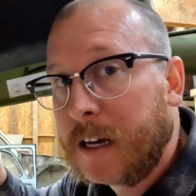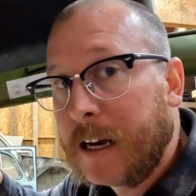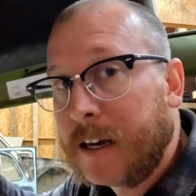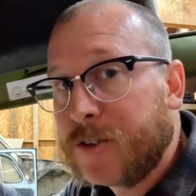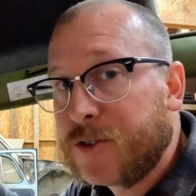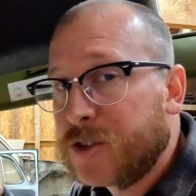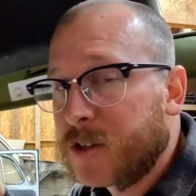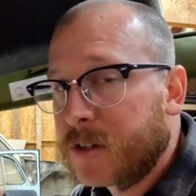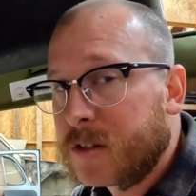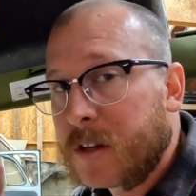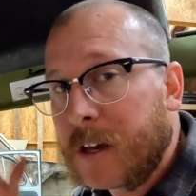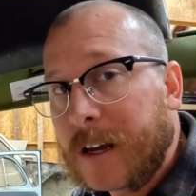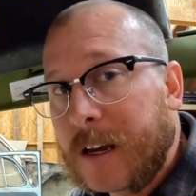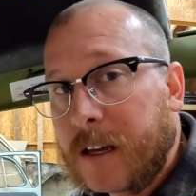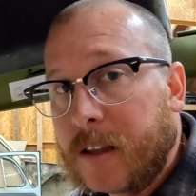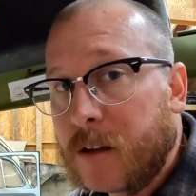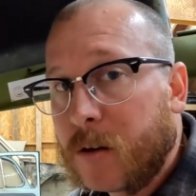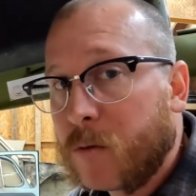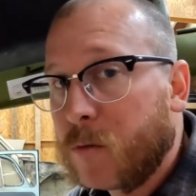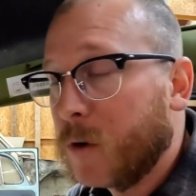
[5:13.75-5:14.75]
And just
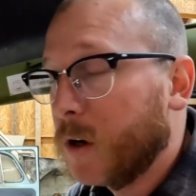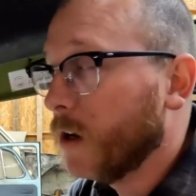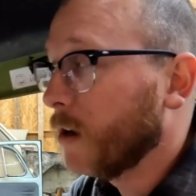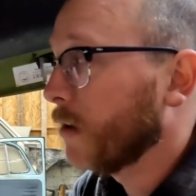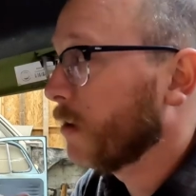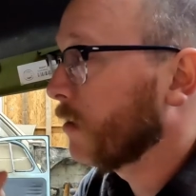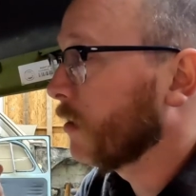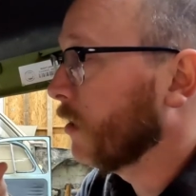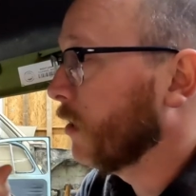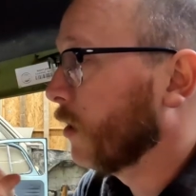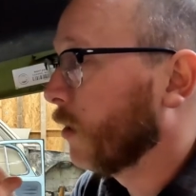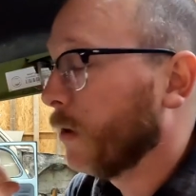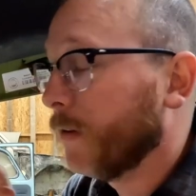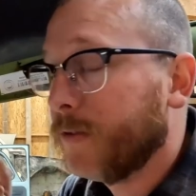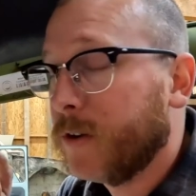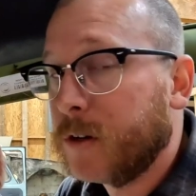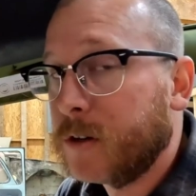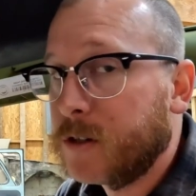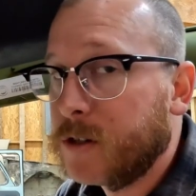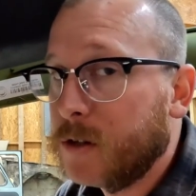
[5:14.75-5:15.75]
like in the rear, you know,
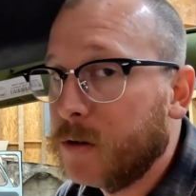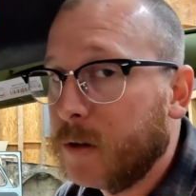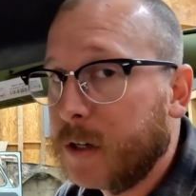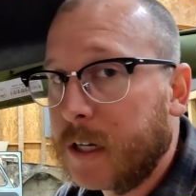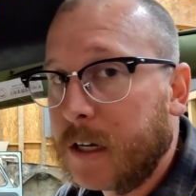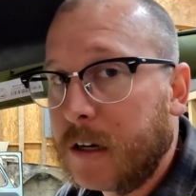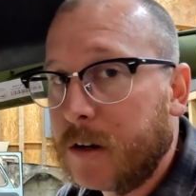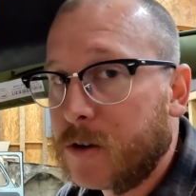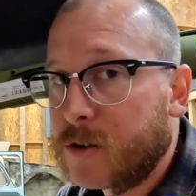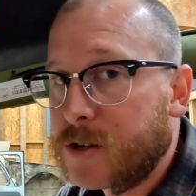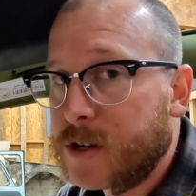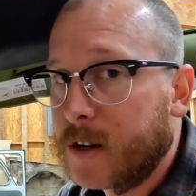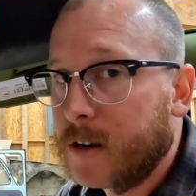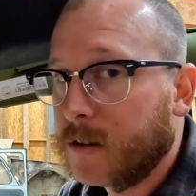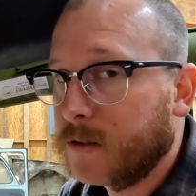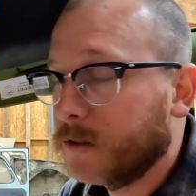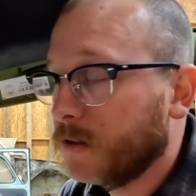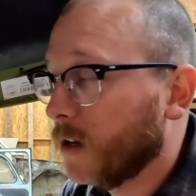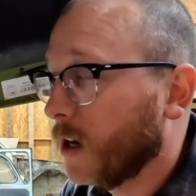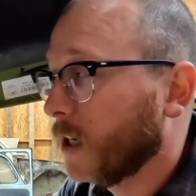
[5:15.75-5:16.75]
if you're doing heater
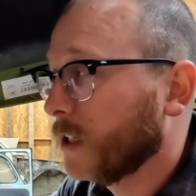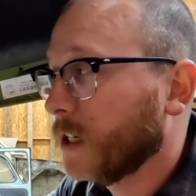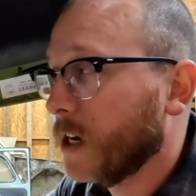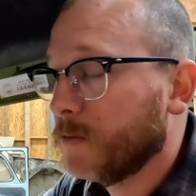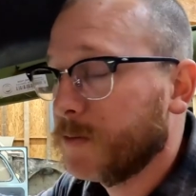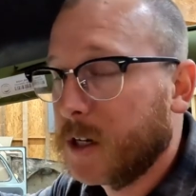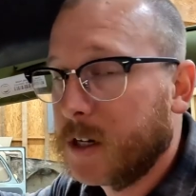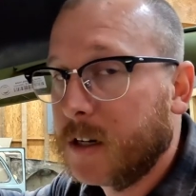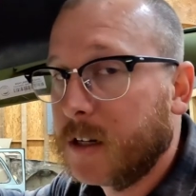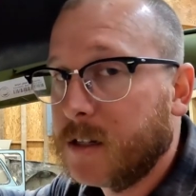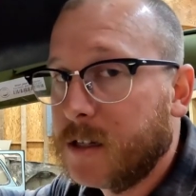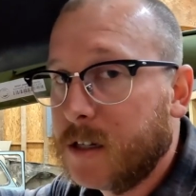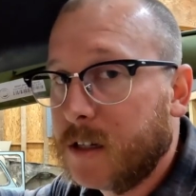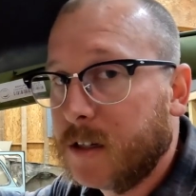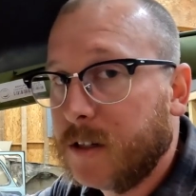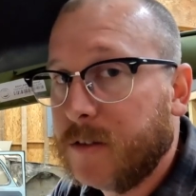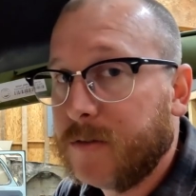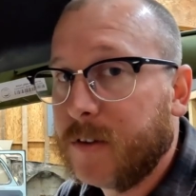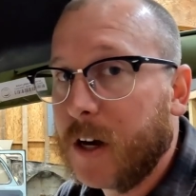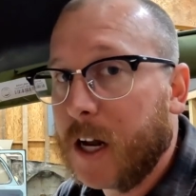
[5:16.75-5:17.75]
channels nine times out of
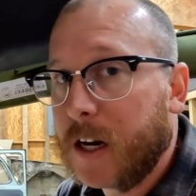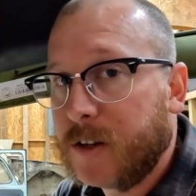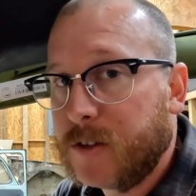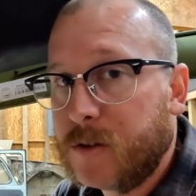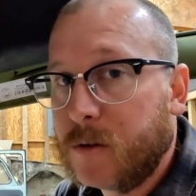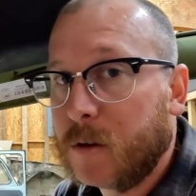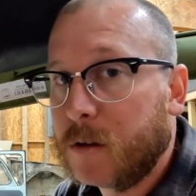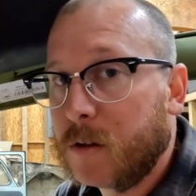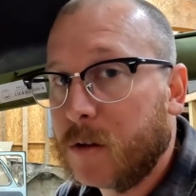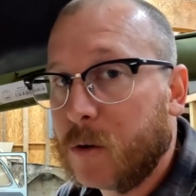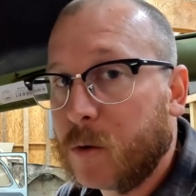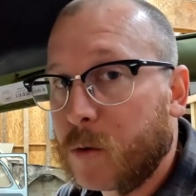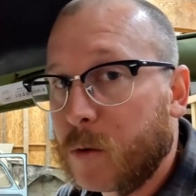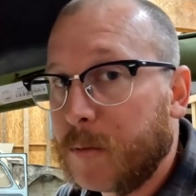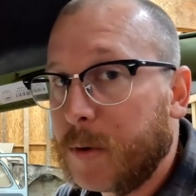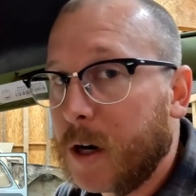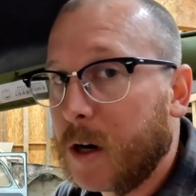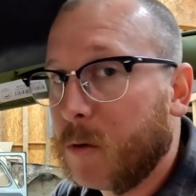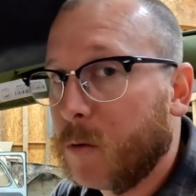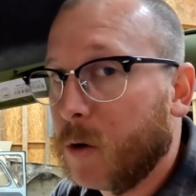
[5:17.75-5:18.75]
10, you've got to do a little
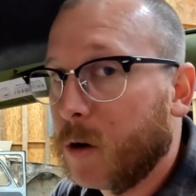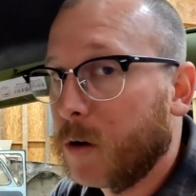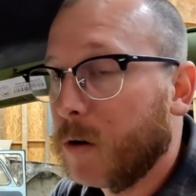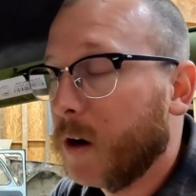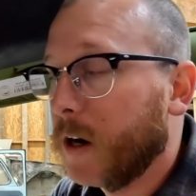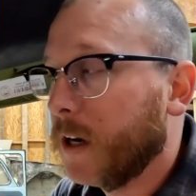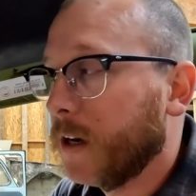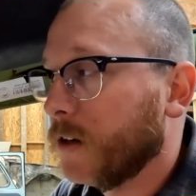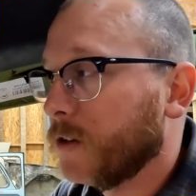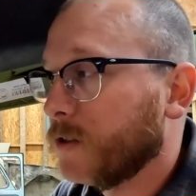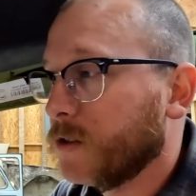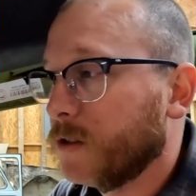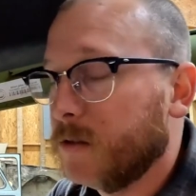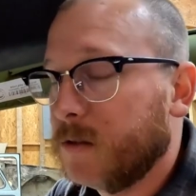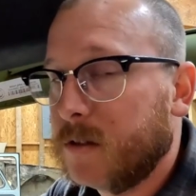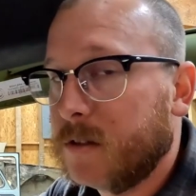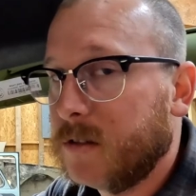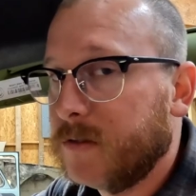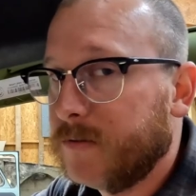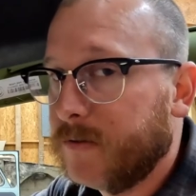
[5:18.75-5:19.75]
repair work right here too.
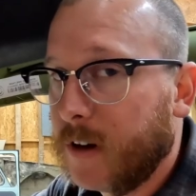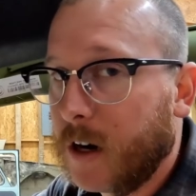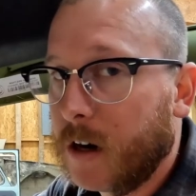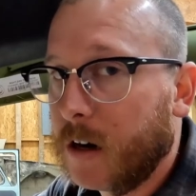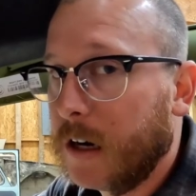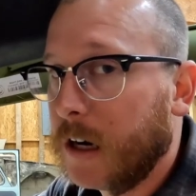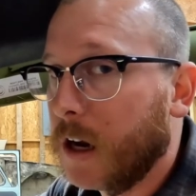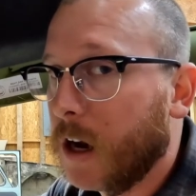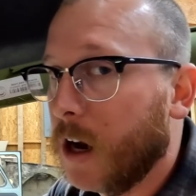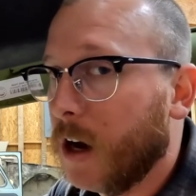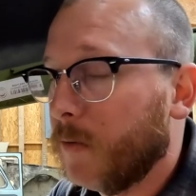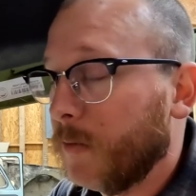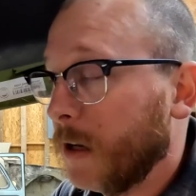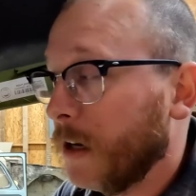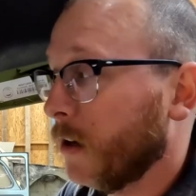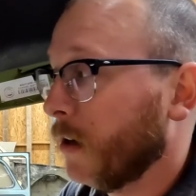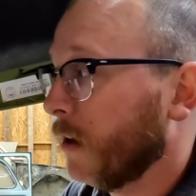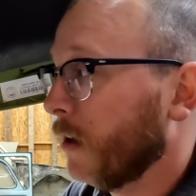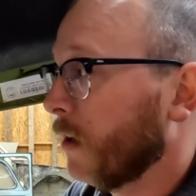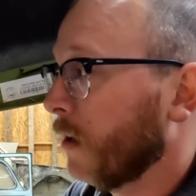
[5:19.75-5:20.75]
This is very
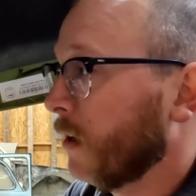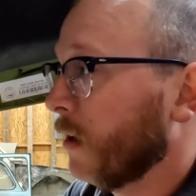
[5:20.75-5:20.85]
common.